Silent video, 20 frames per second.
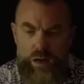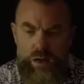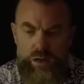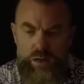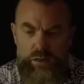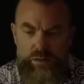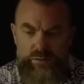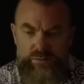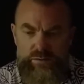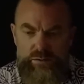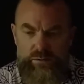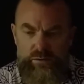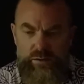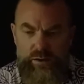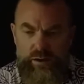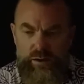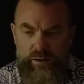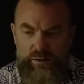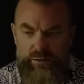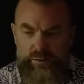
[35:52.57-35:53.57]
it's
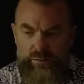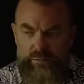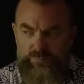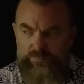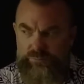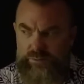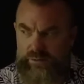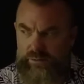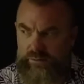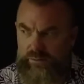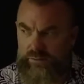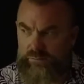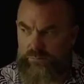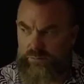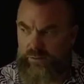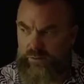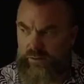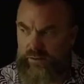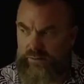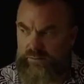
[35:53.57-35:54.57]
not a feeling we
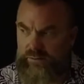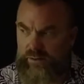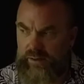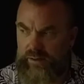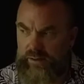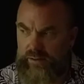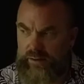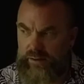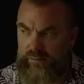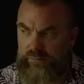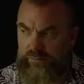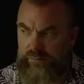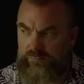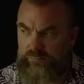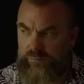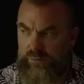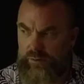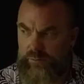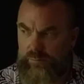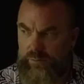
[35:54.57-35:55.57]
like to hang out in
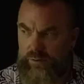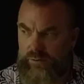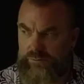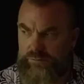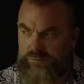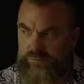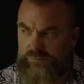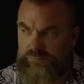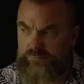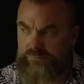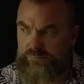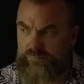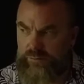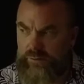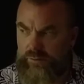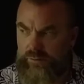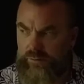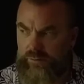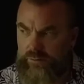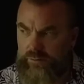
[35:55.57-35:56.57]
very much. There
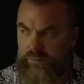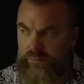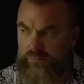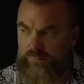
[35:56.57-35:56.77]
you go.